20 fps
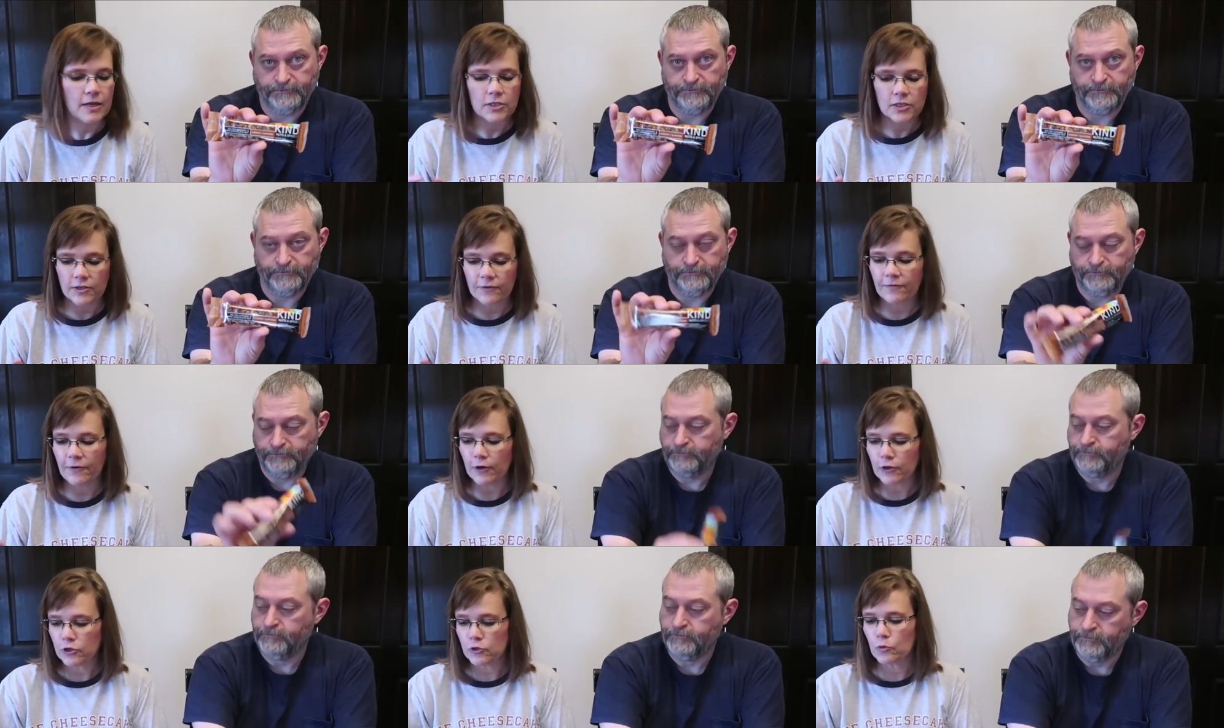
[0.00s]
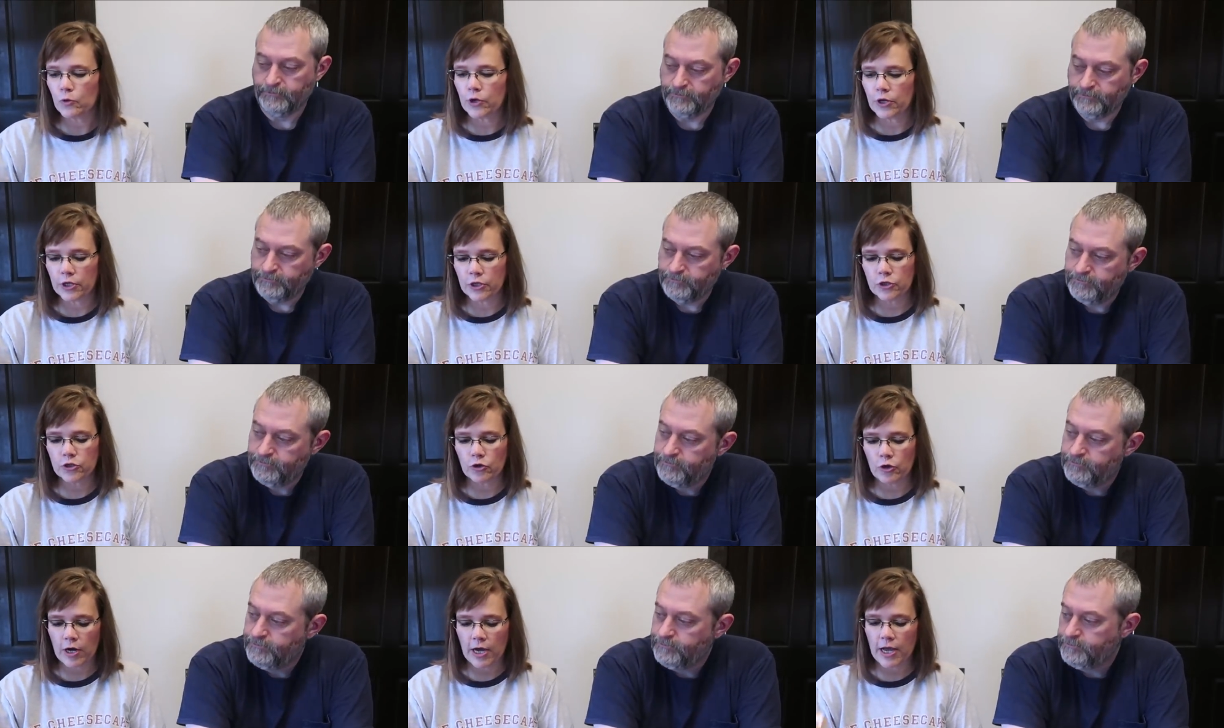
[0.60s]
Speaker 1: So first we're
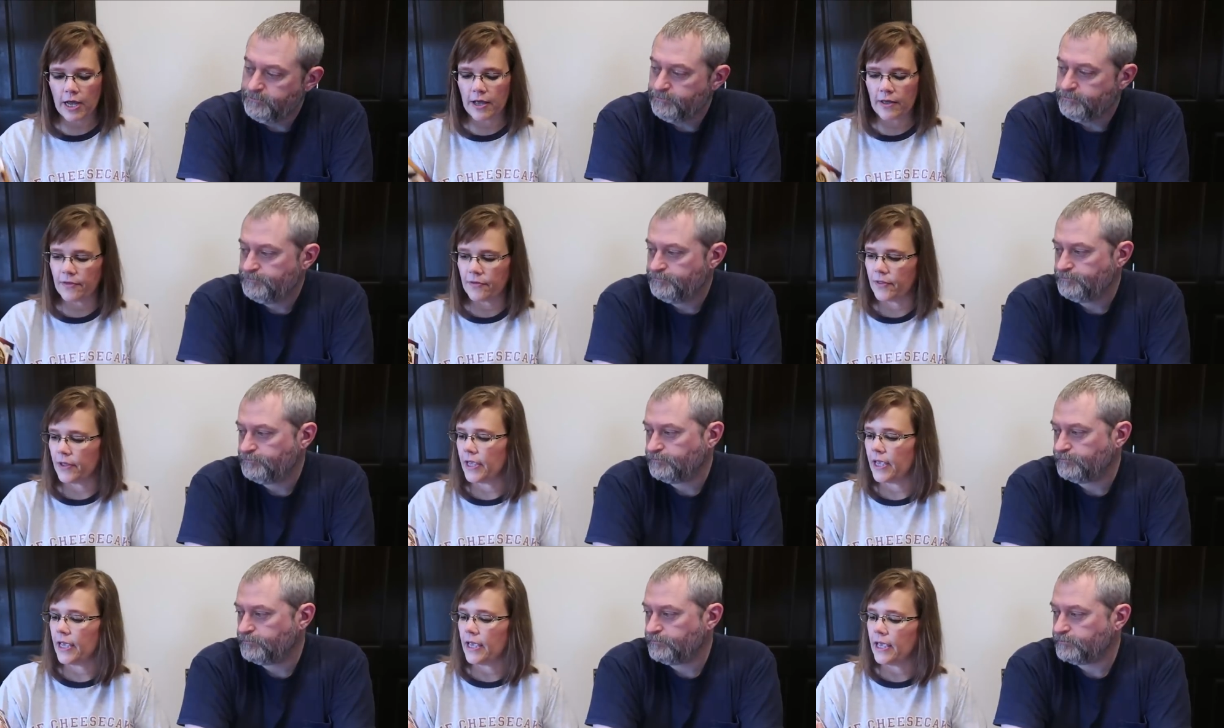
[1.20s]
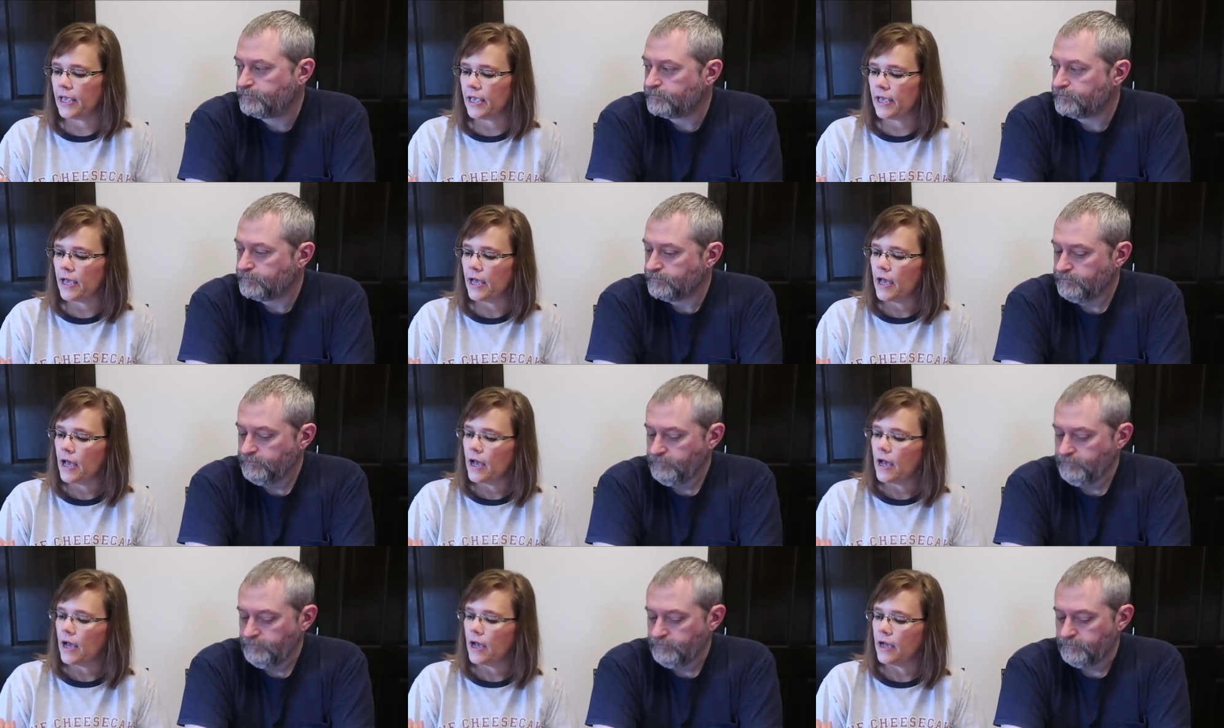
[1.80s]
gonna try the
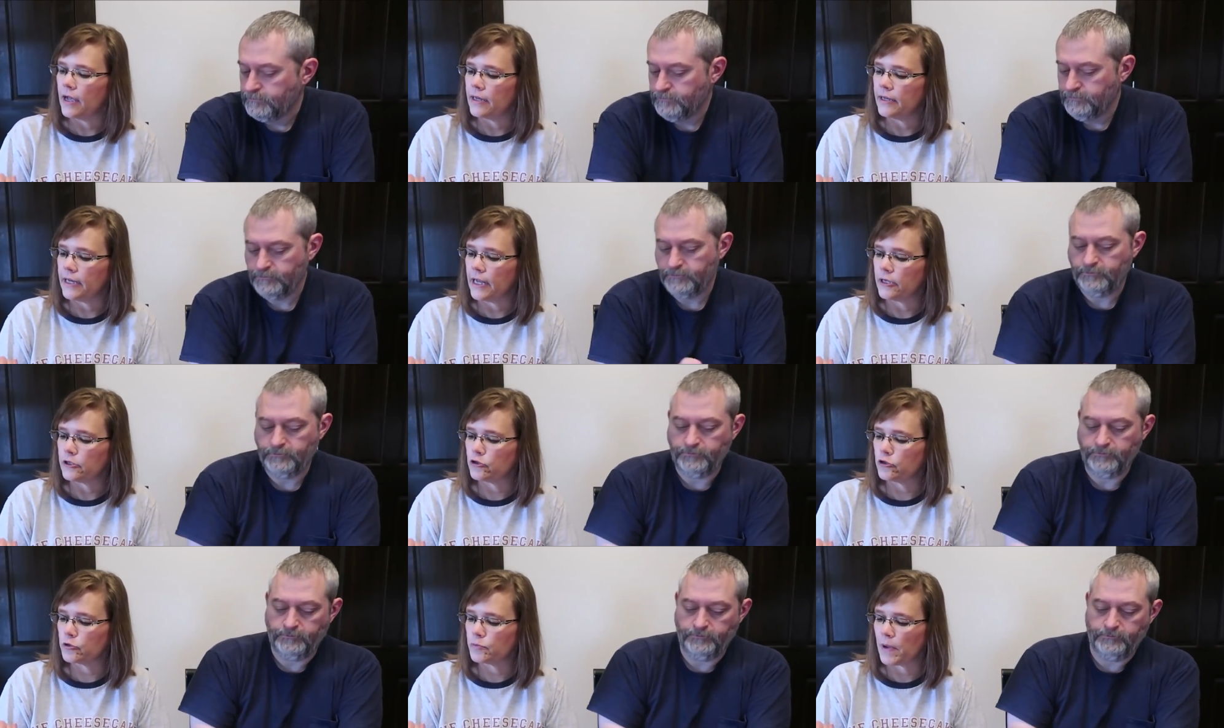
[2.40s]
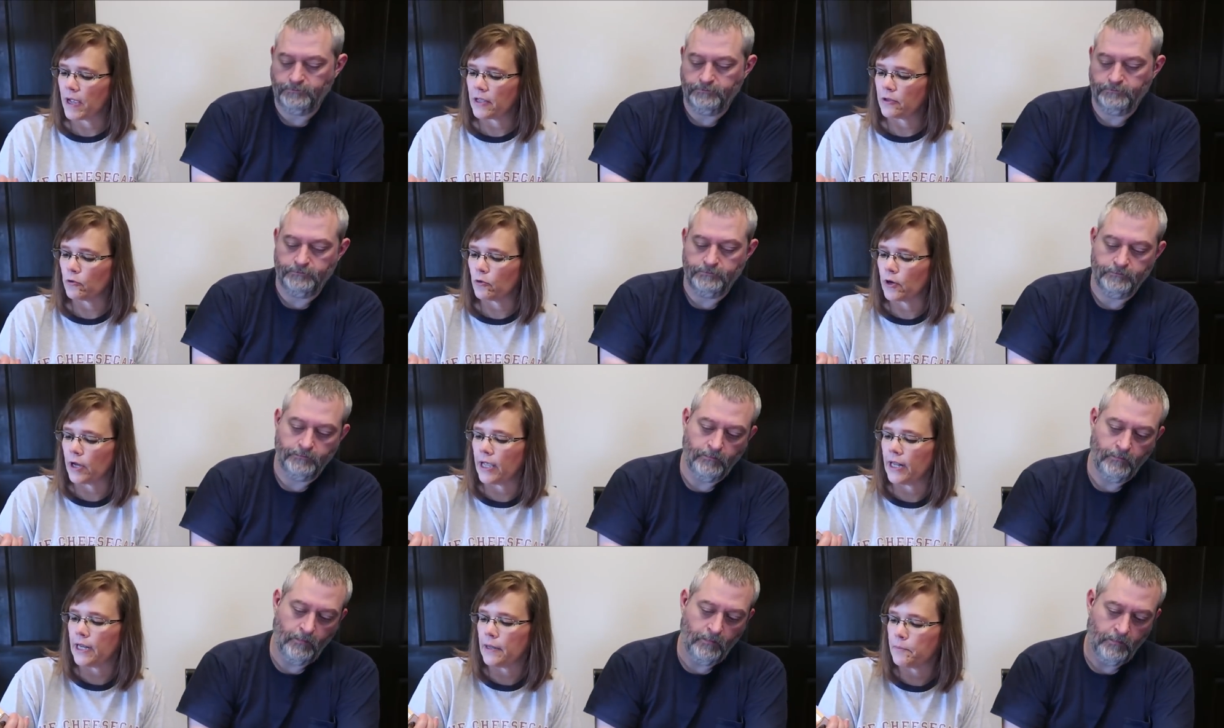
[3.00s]
Nature's Path
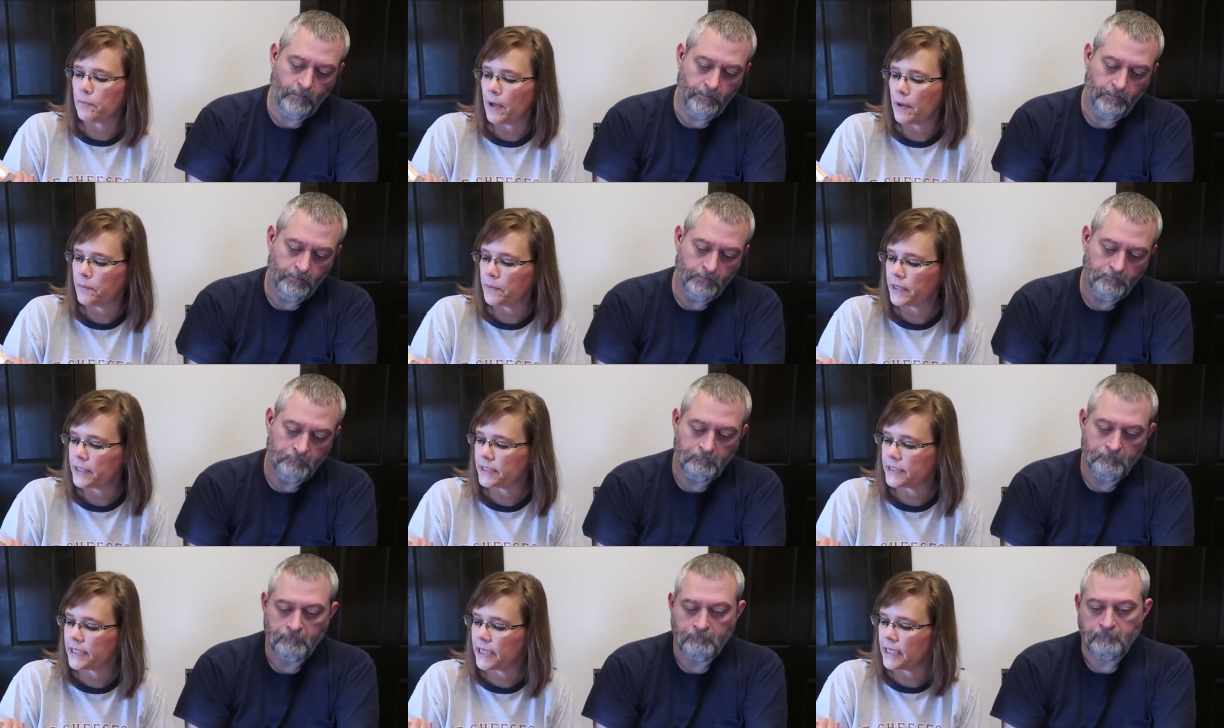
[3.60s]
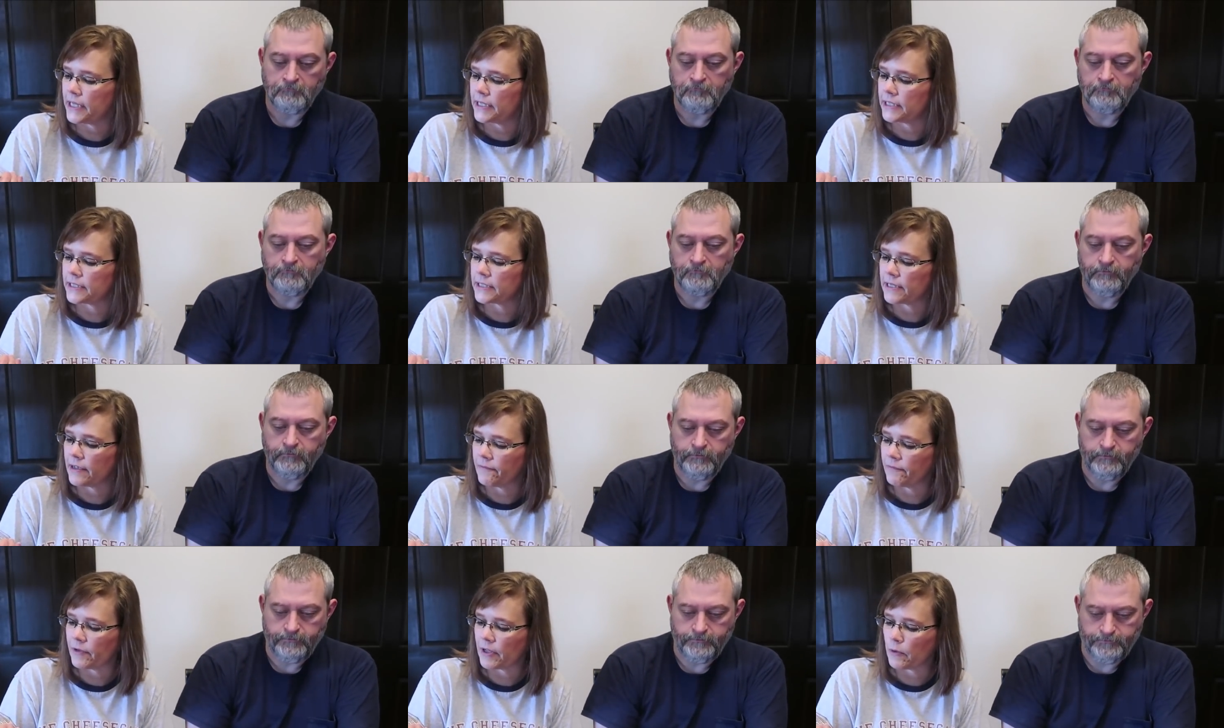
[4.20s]
Organic Pumpkin Seed and
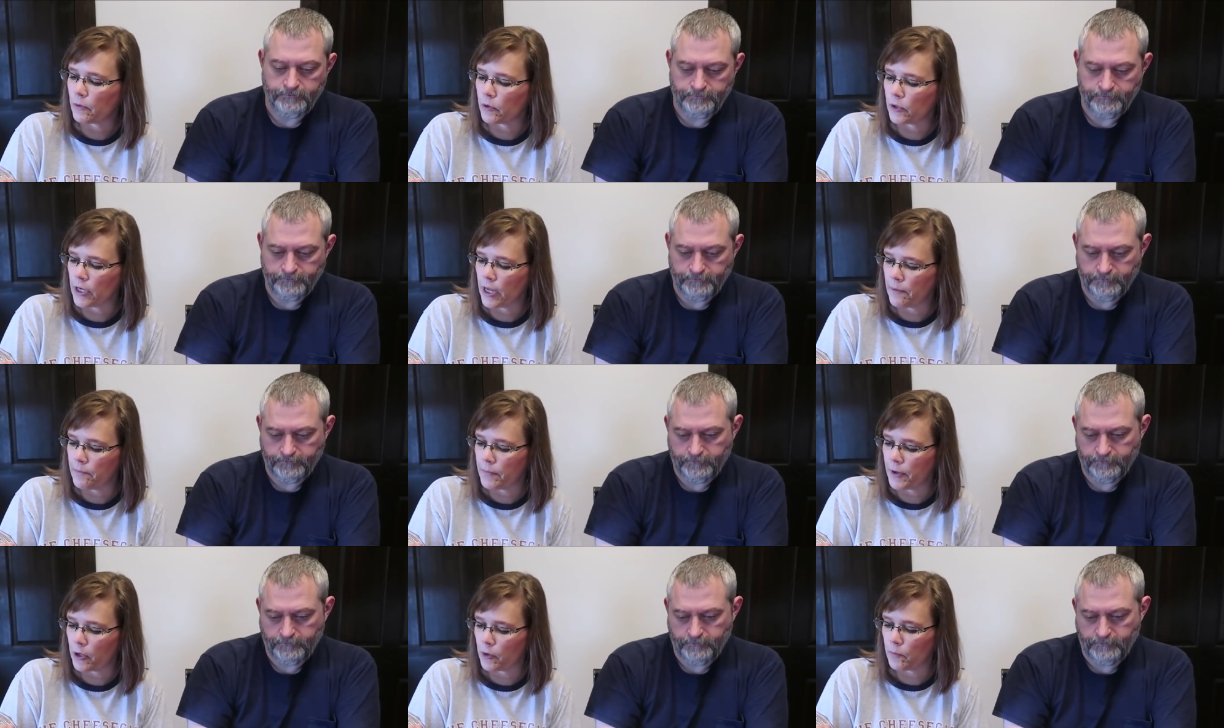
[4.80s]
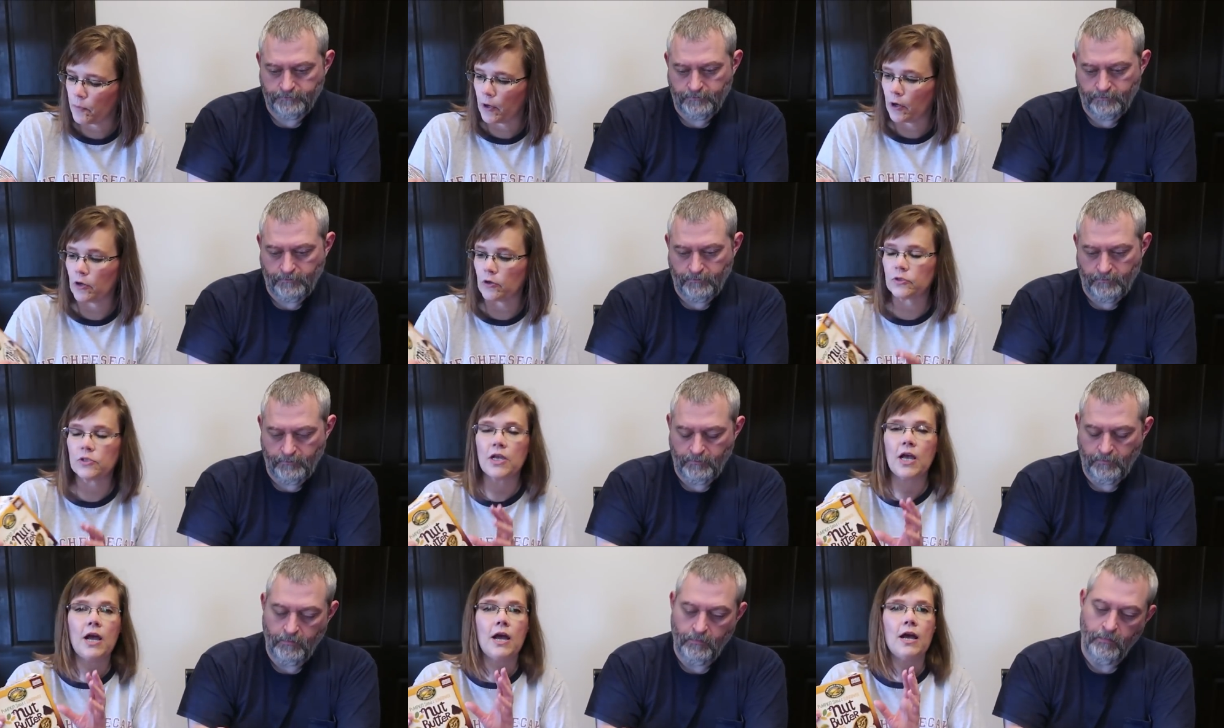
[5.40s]
Sunflower Nut Butter Bars.